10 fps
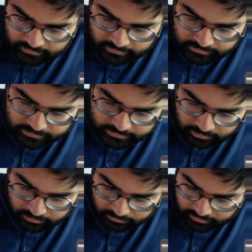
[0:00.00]

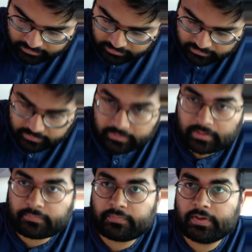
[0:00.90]
So
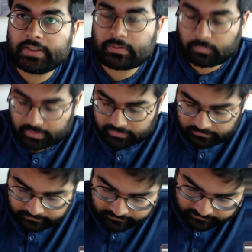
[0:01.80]
the first
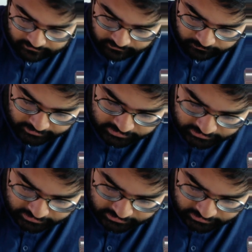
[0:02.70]
one, which